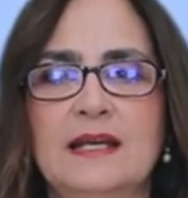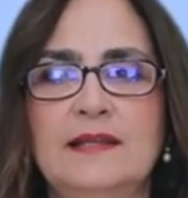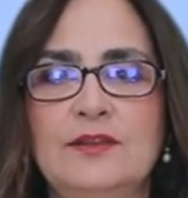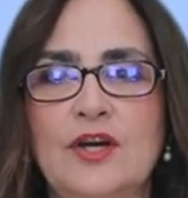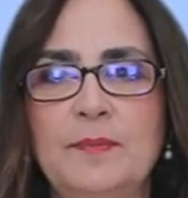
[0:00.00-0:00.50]

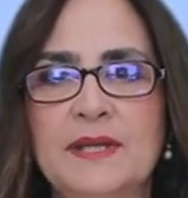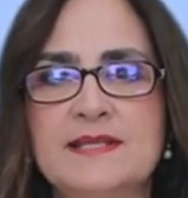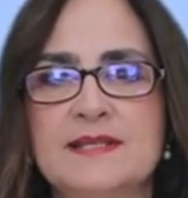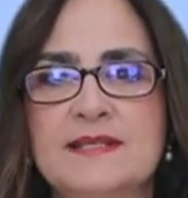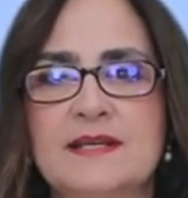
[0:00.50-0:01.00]
The
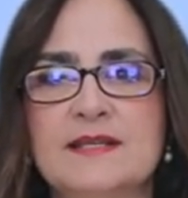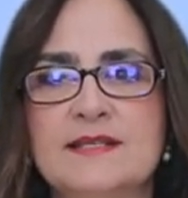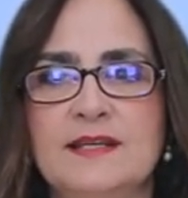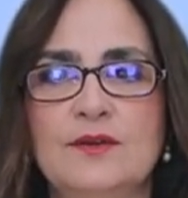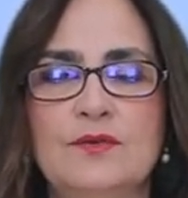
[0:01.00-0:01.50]
topics
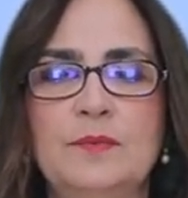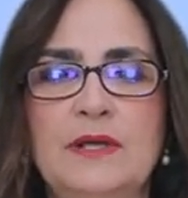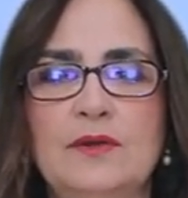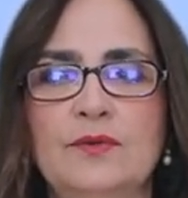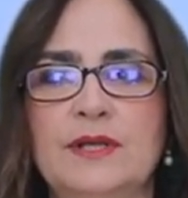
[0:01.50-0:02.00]
discussed in group
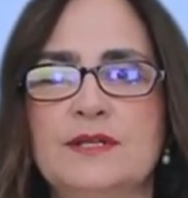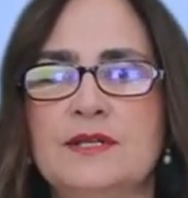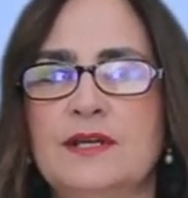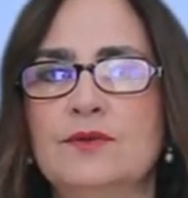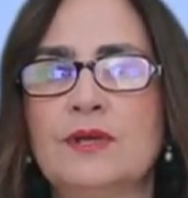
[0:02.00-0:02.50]
included
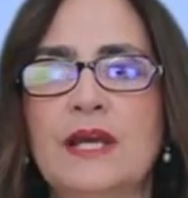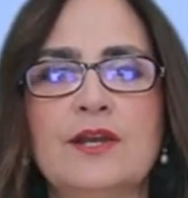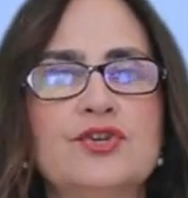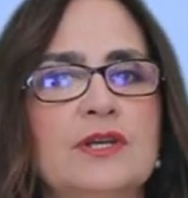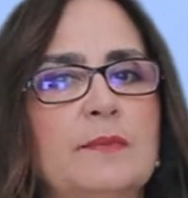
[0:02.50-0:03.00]

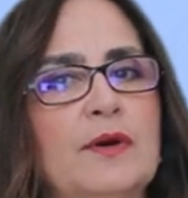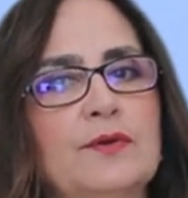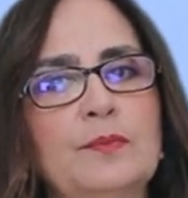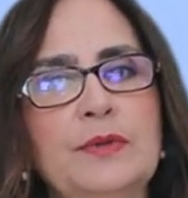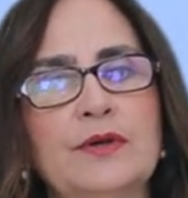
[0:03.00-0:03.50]
education
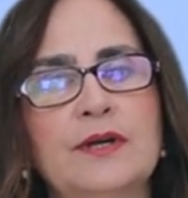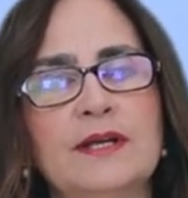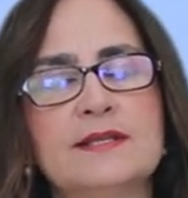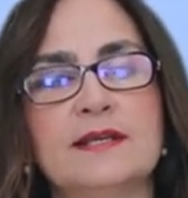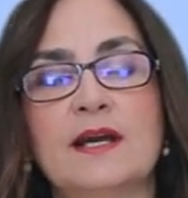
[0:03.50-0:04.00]
about
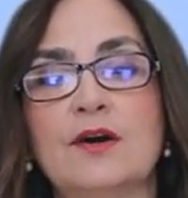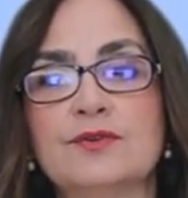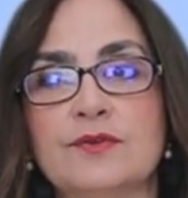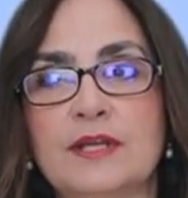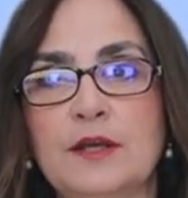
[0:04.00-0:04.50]
opioids and how
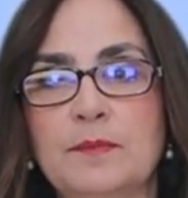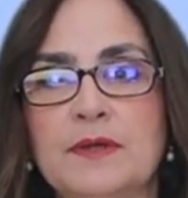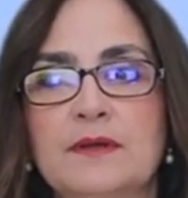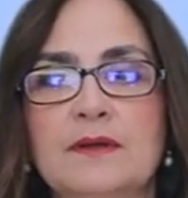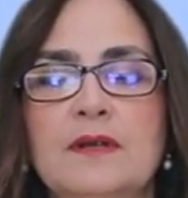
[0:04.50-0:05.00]
to
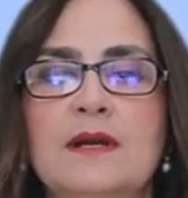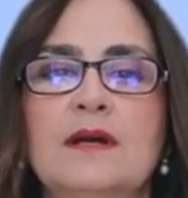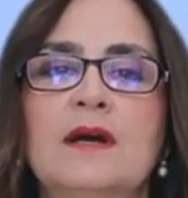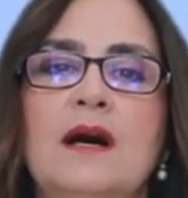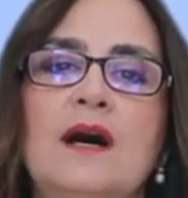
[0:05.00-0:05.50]
taper,
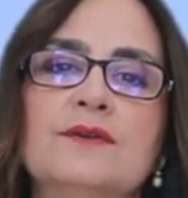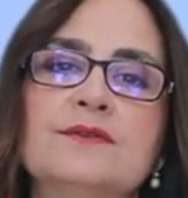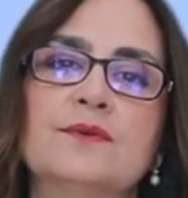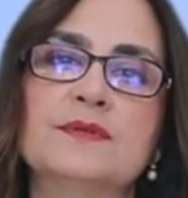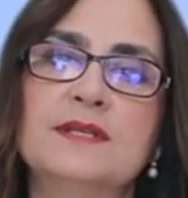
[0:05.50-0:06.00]

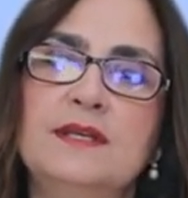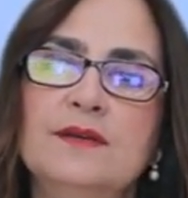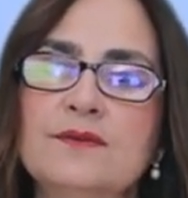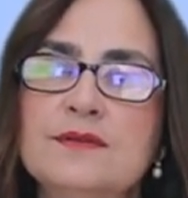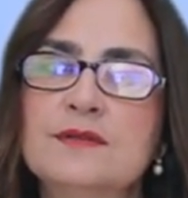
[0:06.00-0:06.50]
also
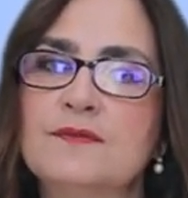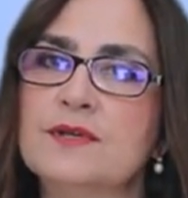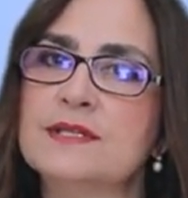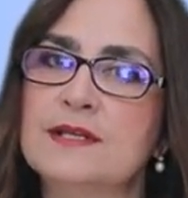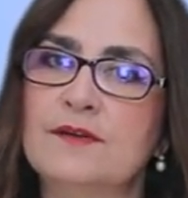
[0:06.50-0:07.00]
skills
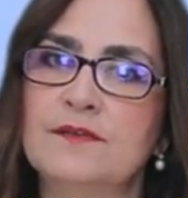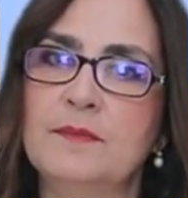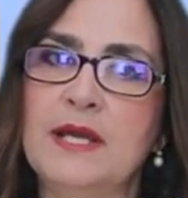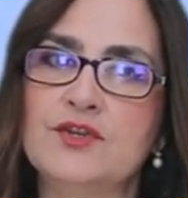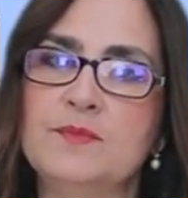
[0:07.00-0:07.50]
for
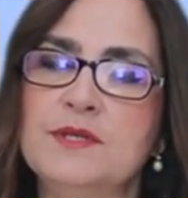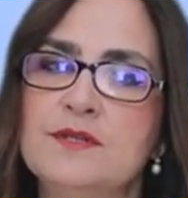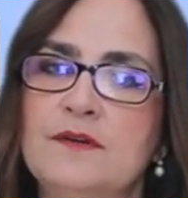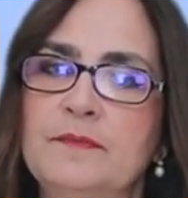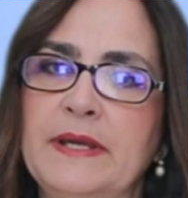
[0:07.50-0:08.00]

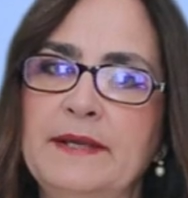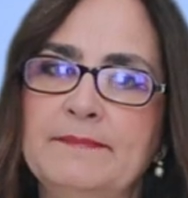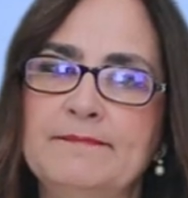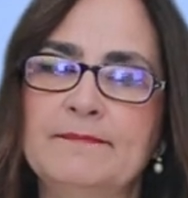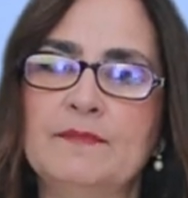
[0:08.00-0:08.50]
self-management of
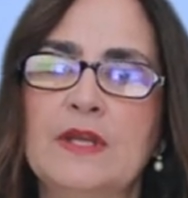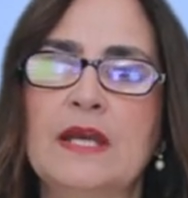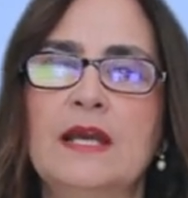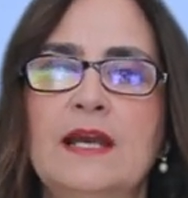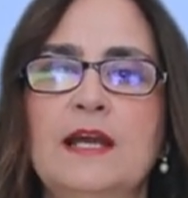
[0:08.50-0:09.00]
pain,
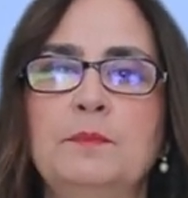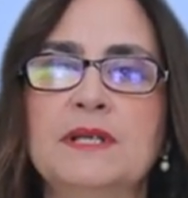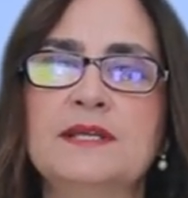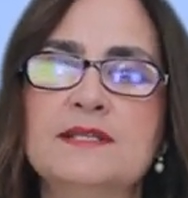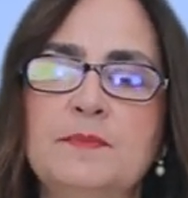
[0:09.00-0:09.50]
and
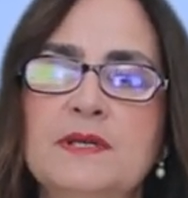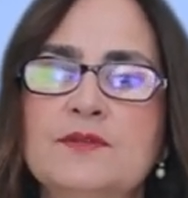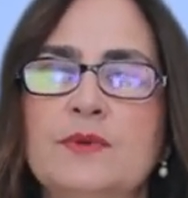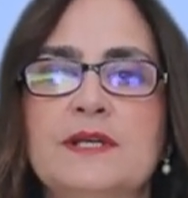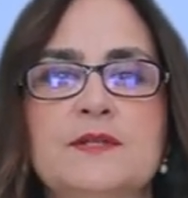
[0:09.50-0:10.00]

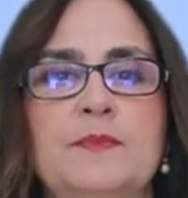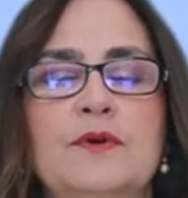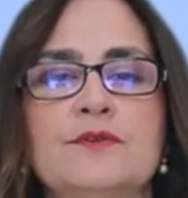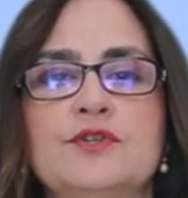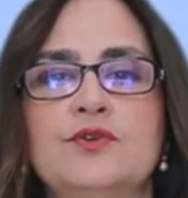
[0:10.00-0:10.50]
participants were
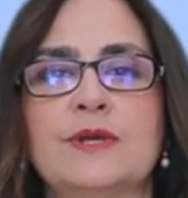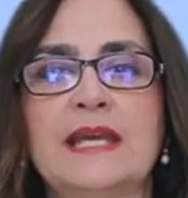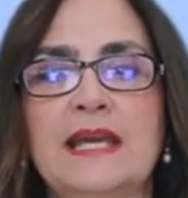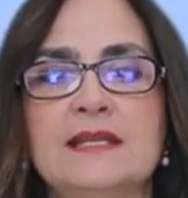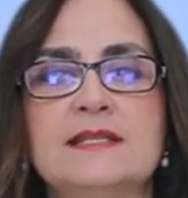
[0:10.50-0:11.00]
exposed to
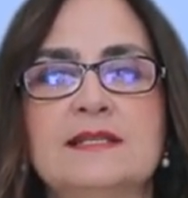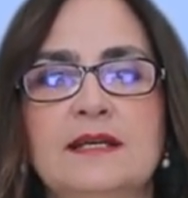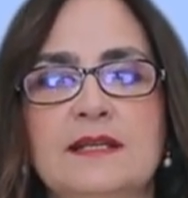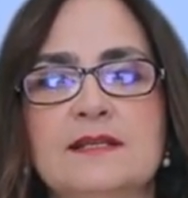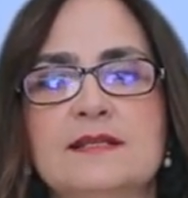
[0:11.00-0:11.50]
case
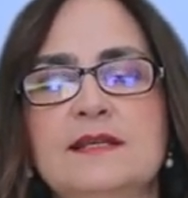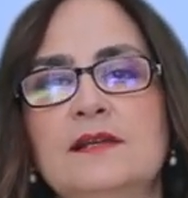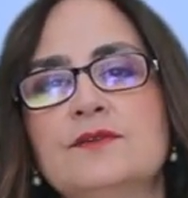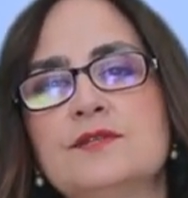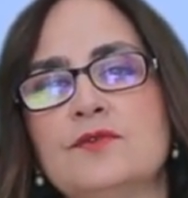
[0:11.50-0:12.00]
studies
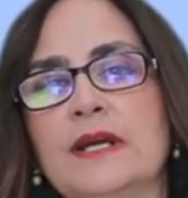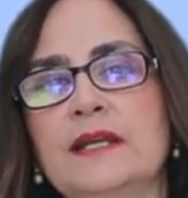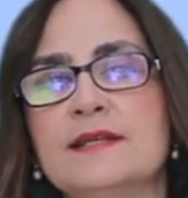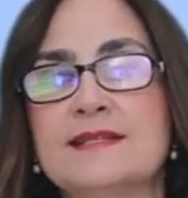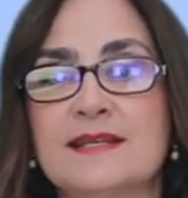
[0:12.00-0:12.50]

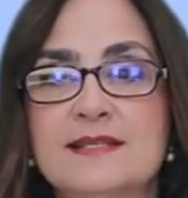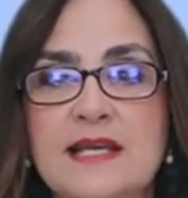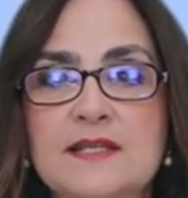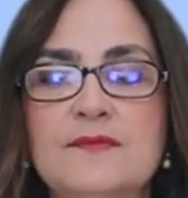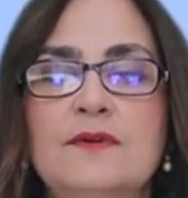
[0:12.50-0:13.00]
illustrating
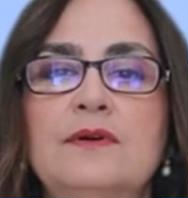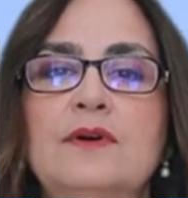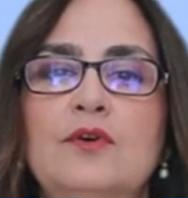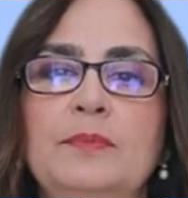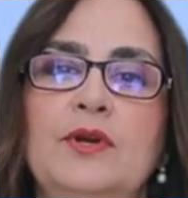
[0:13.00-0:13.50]

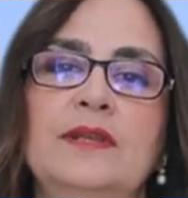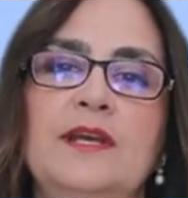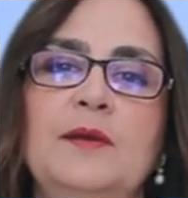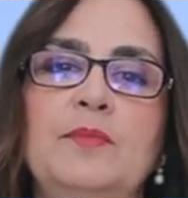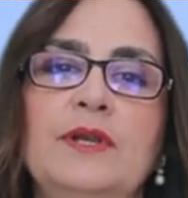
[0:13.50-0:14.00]
successful opioid
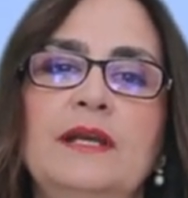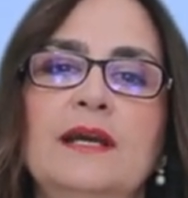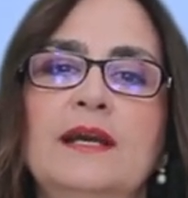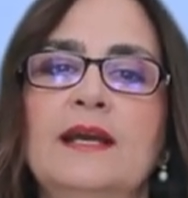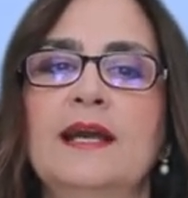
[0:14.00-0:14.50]
tapering
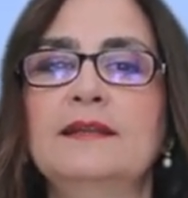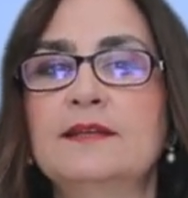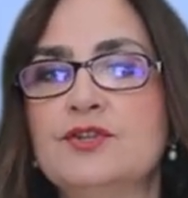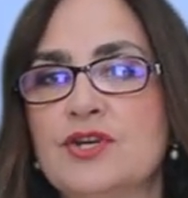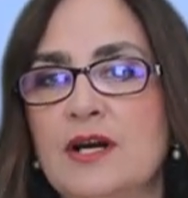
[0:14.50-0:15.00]
and
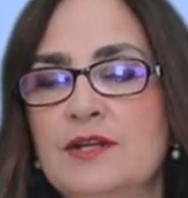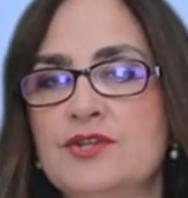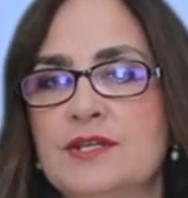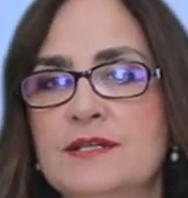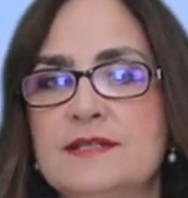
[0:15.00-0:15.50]
the
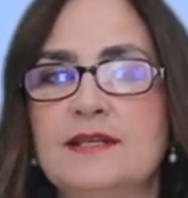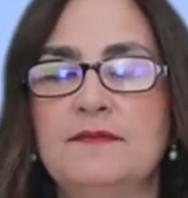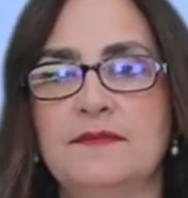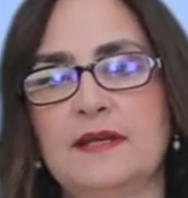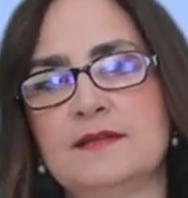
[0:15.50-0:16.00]
challenges they
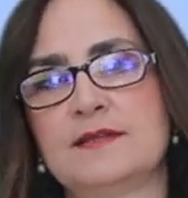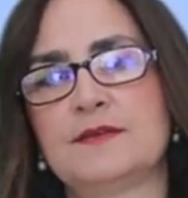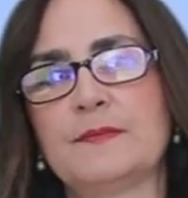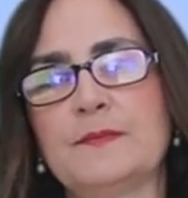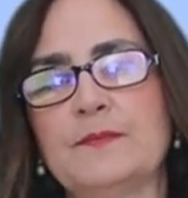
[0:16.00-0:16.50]
faced.